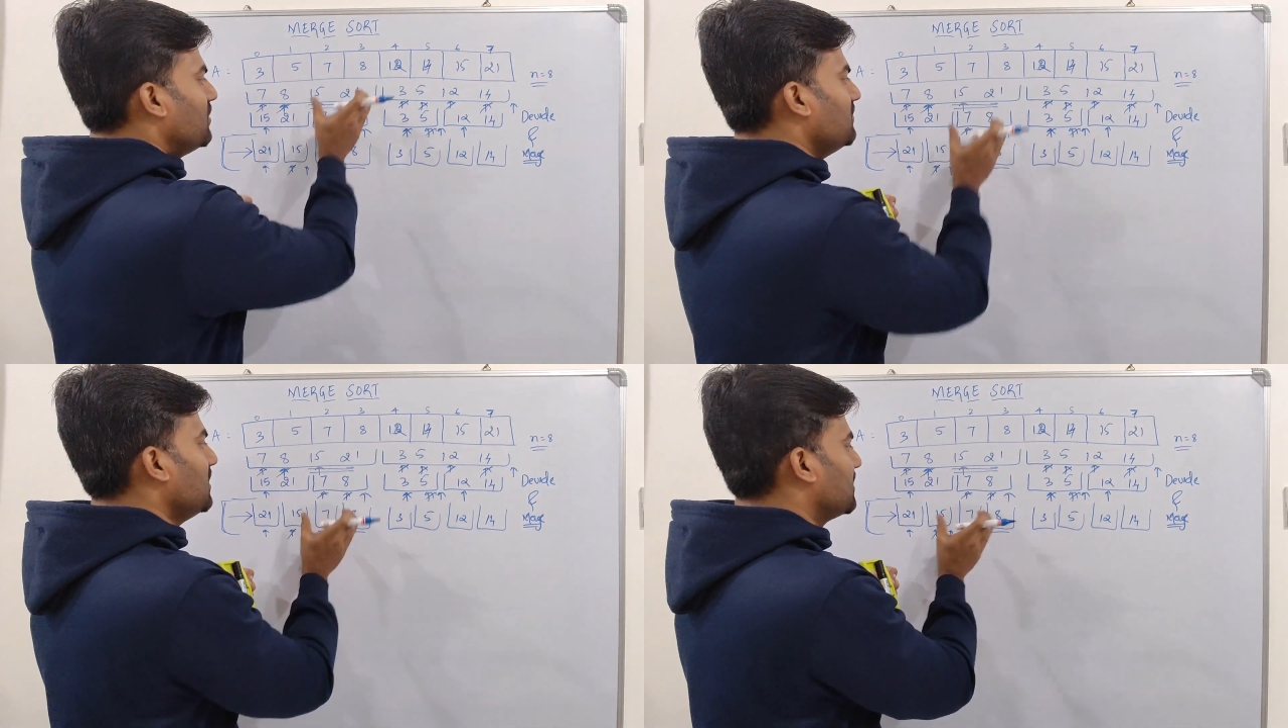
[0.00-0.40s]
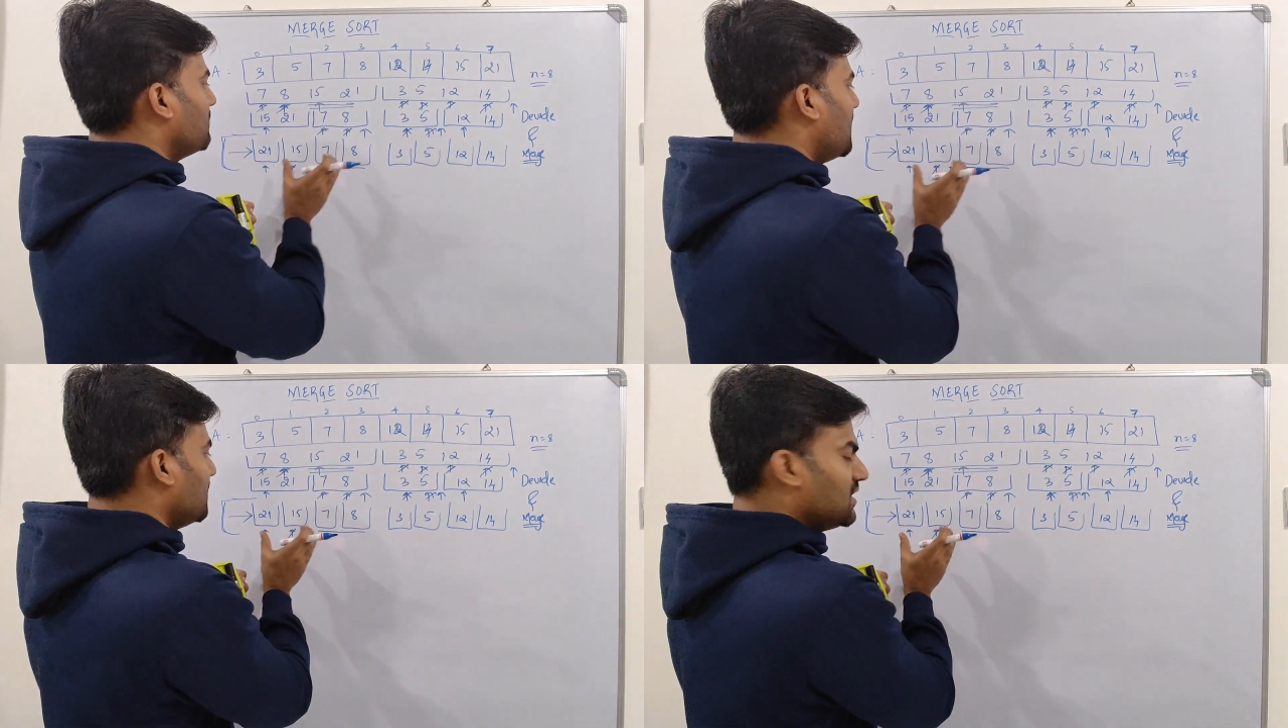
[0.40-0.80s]
we will
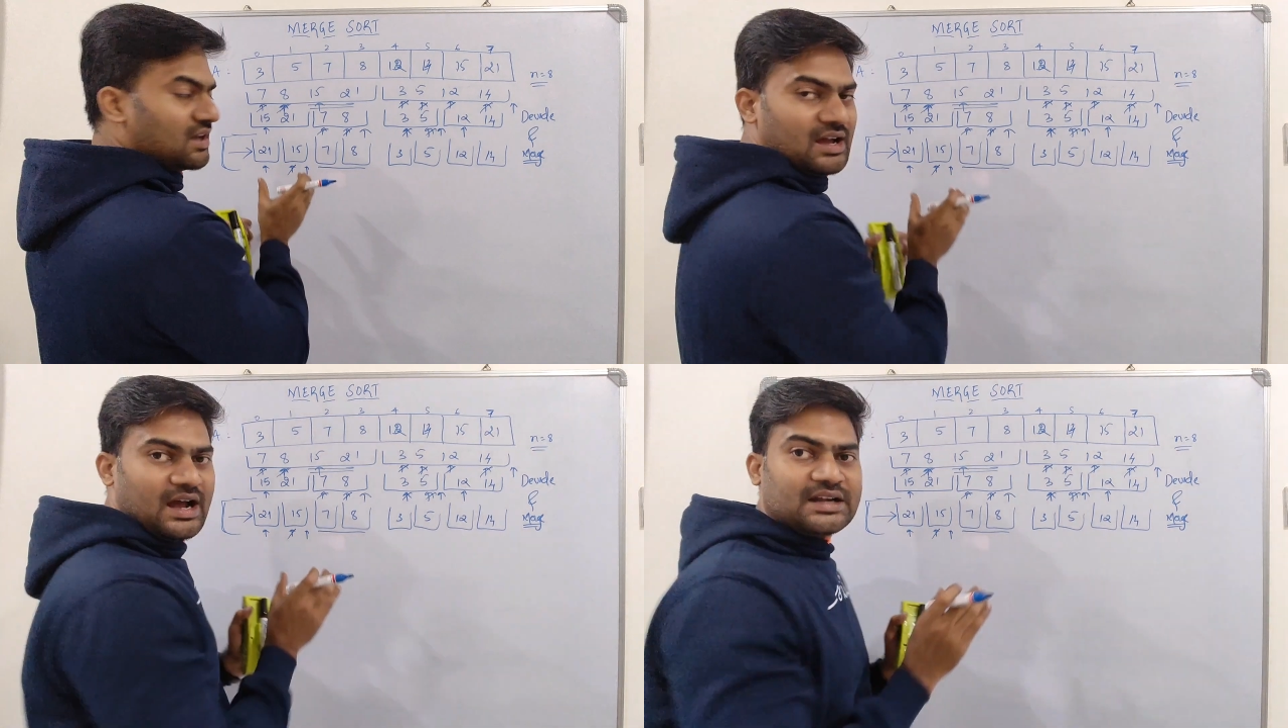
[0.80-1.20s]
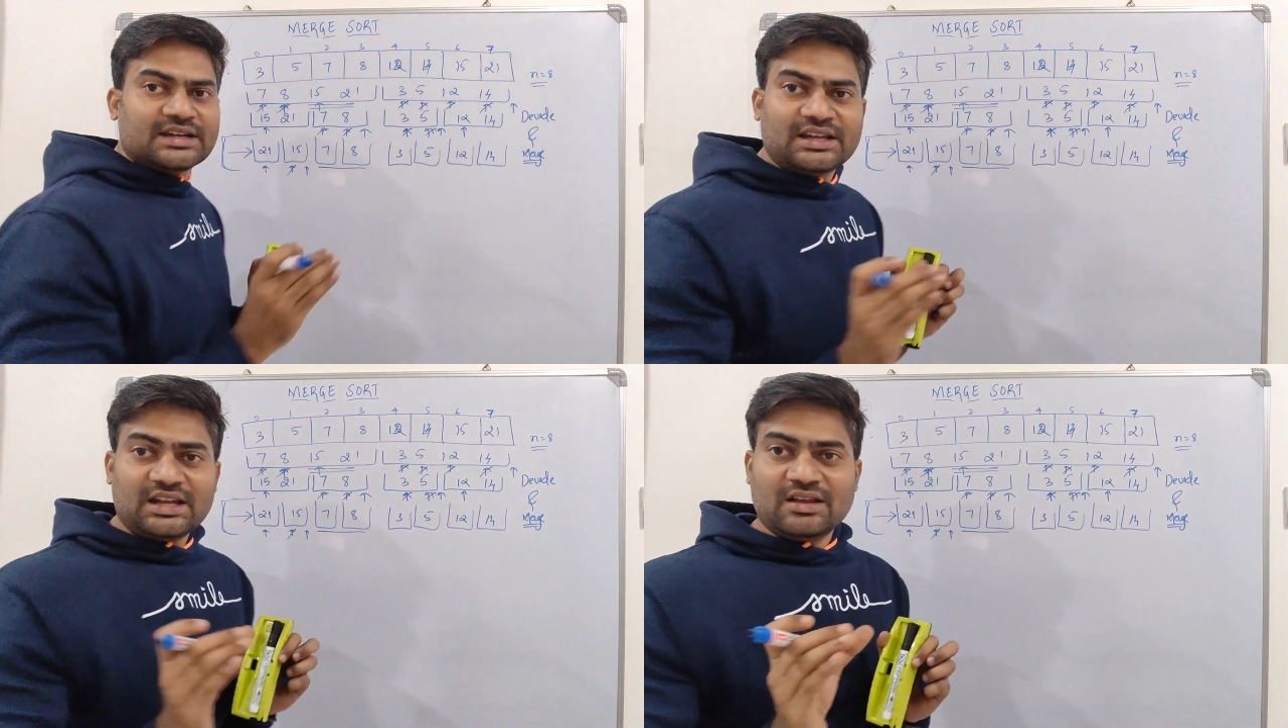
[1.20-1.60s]
divide
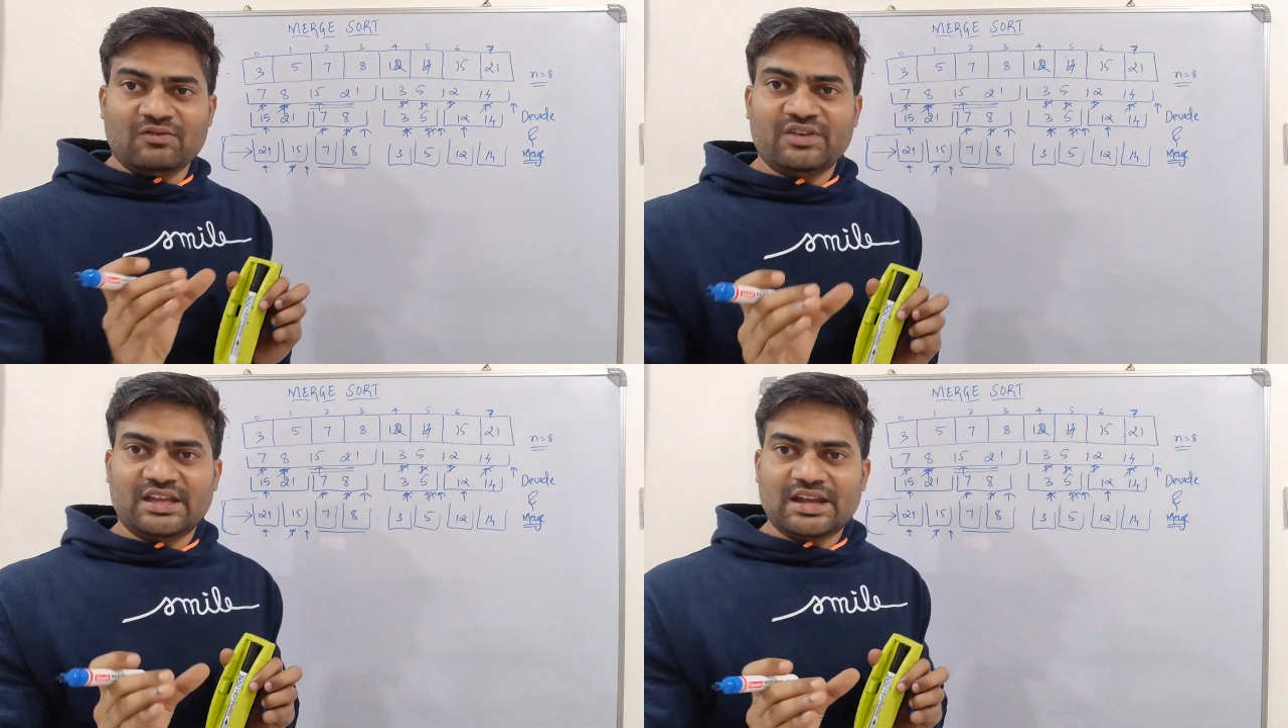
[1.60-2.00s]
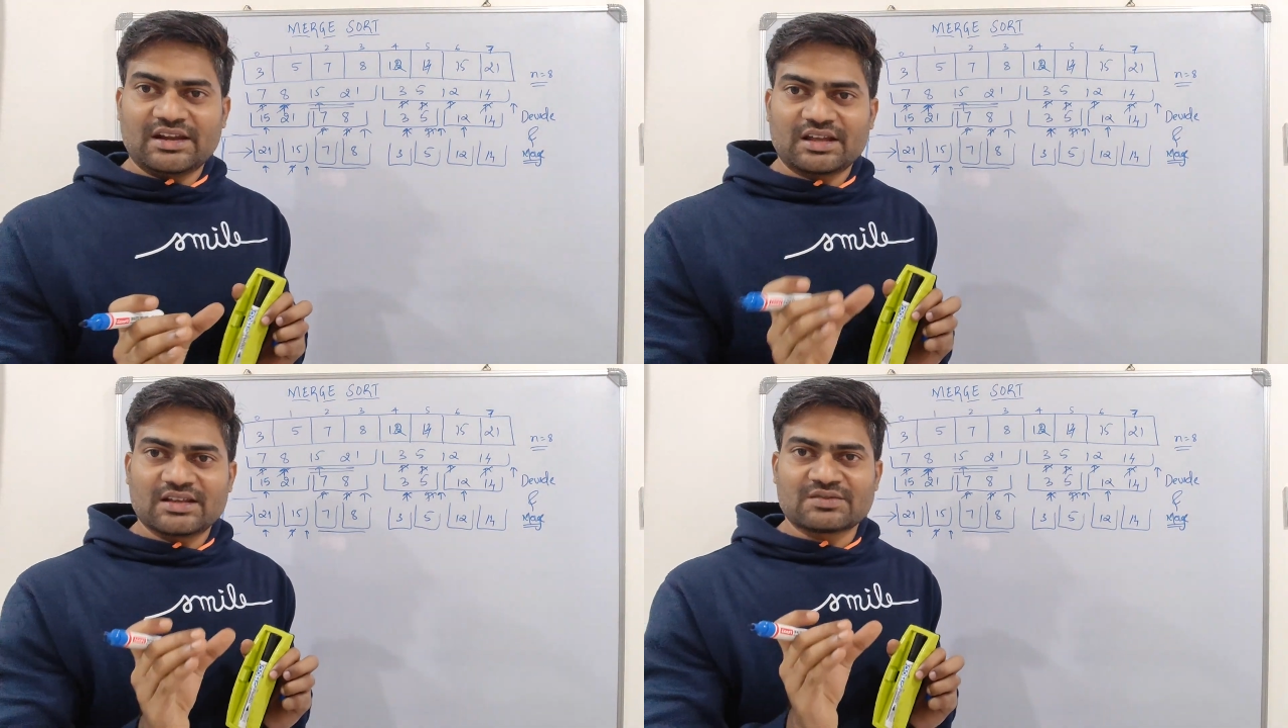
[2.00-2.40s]
until we
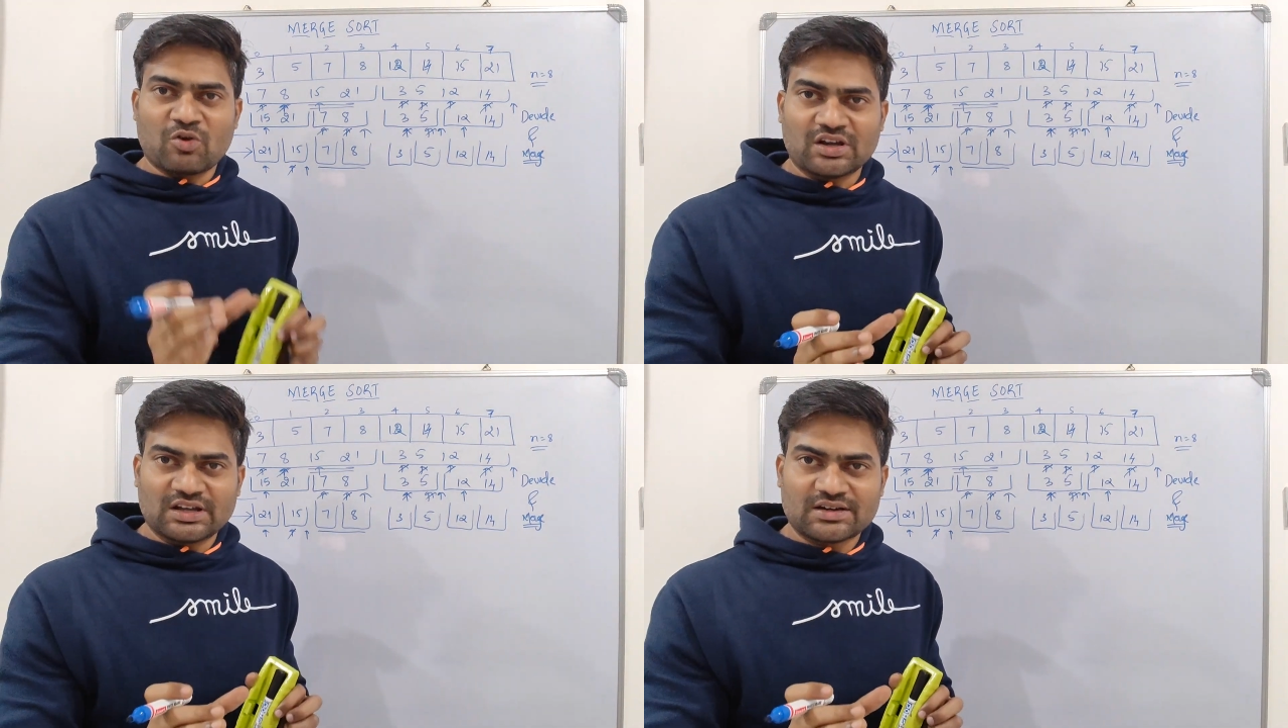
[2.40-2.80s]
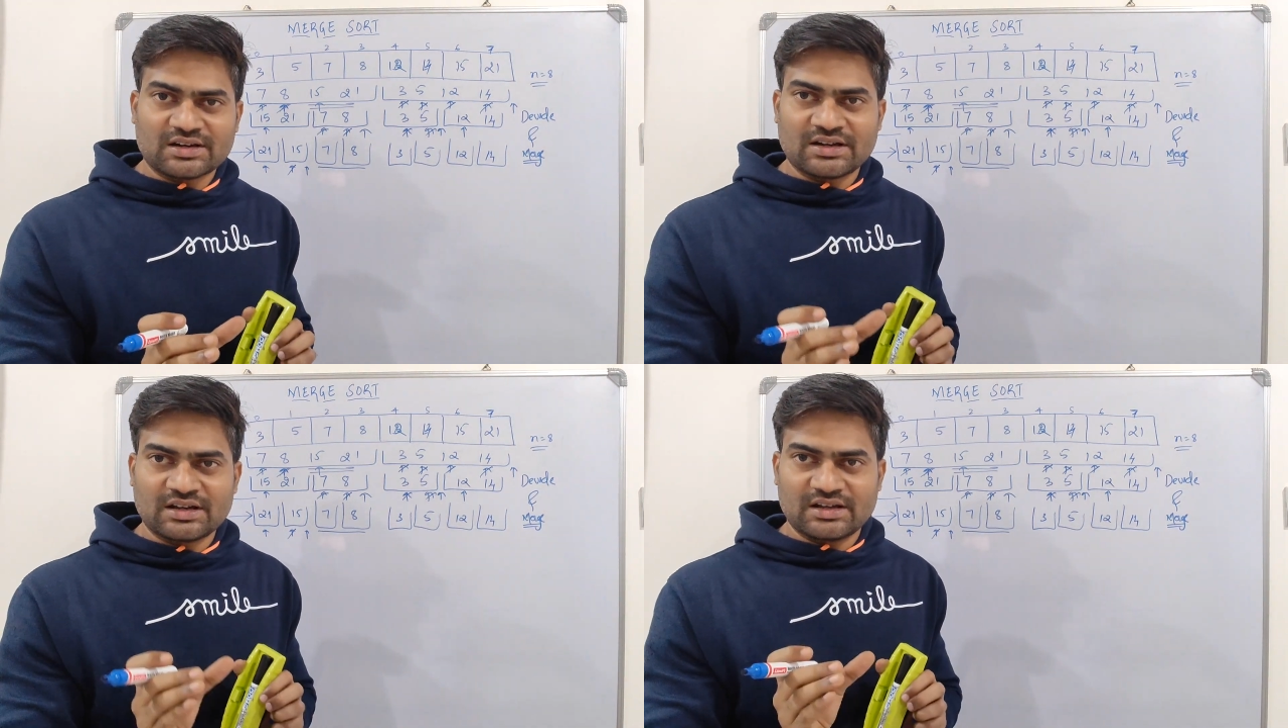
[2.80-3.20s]
get a smaller
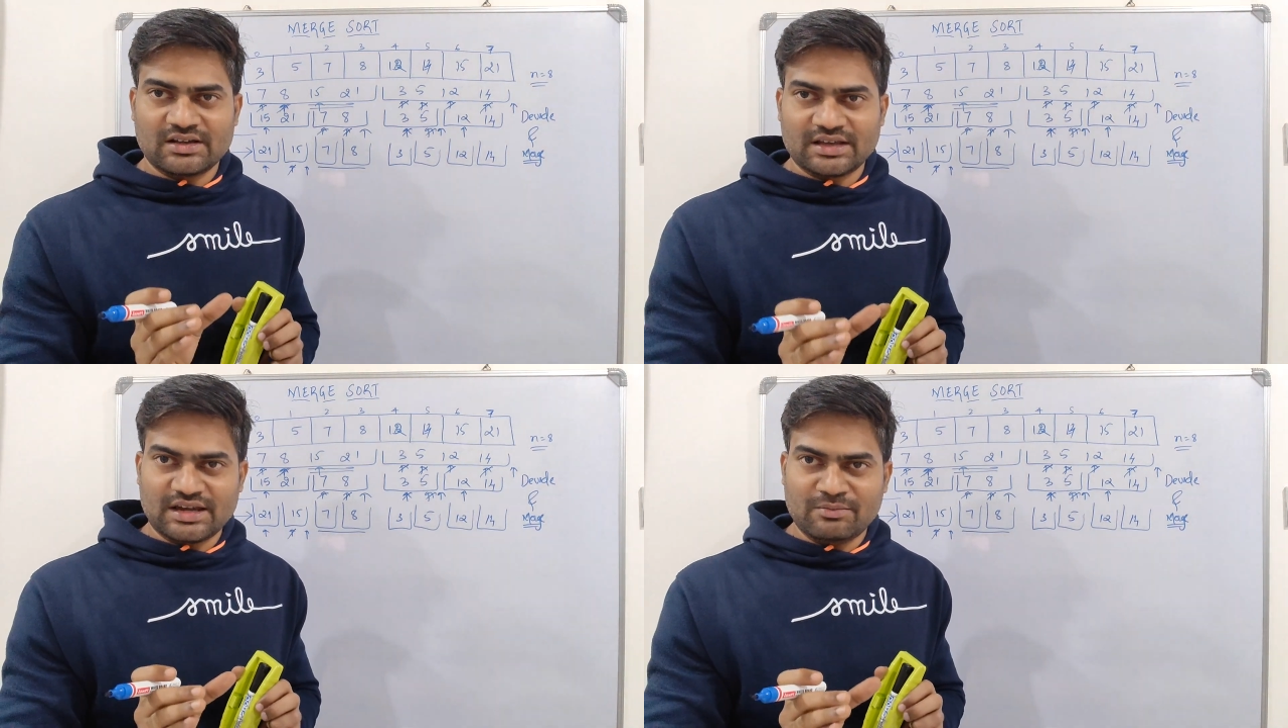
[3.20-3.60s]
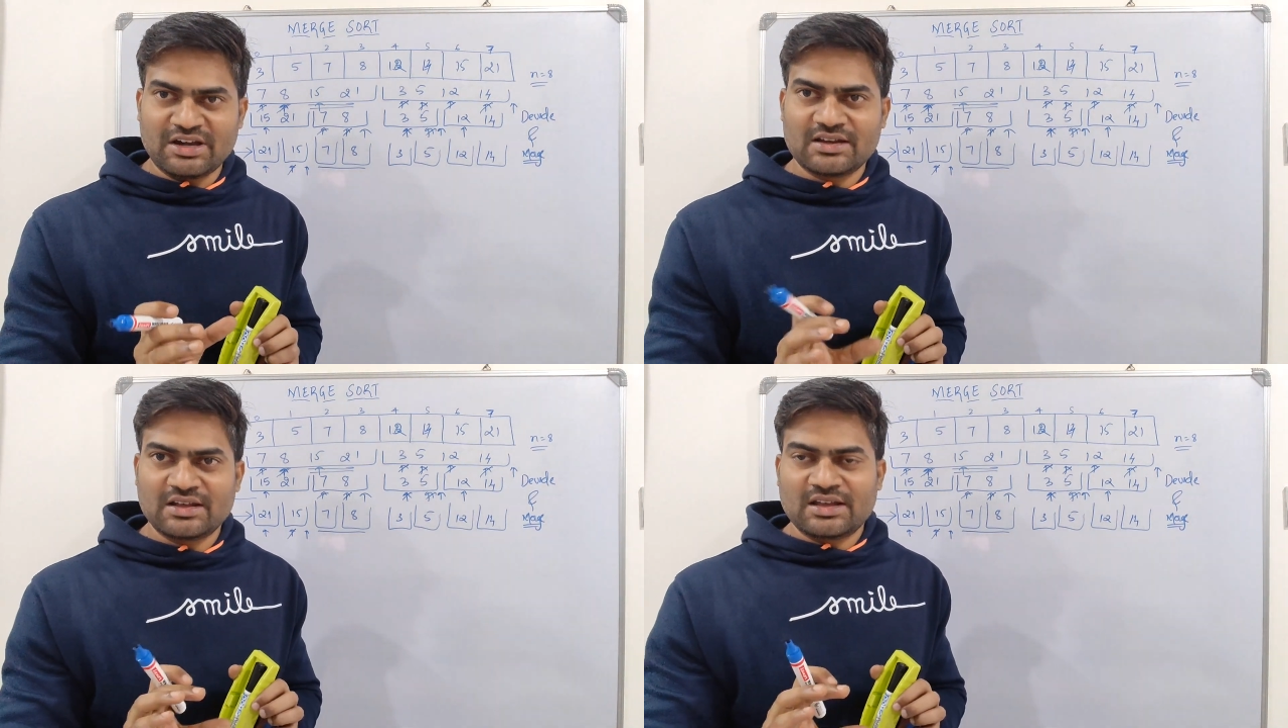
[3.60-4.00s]

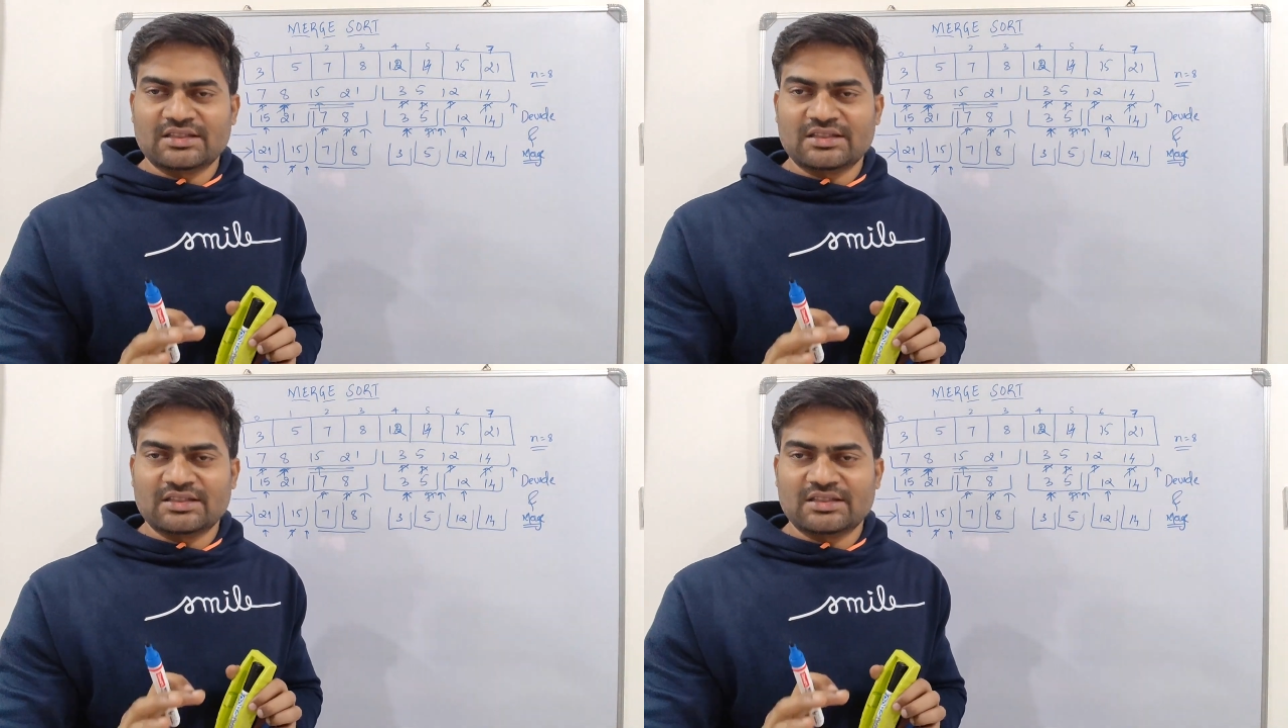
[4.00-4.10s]
element.